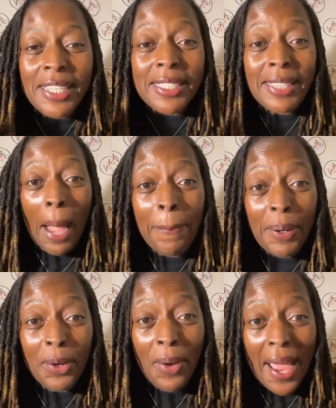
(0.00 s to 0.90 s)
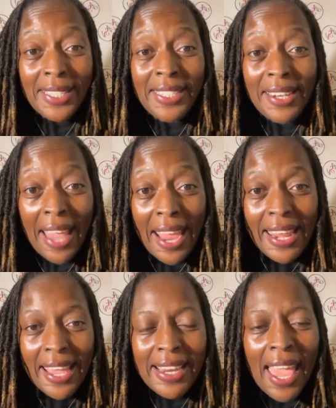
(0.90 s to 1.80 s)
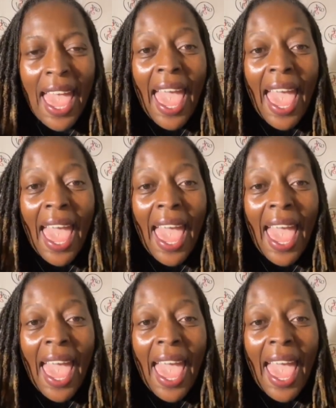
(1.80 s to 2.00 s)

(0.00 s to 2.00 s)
stop procrastinating,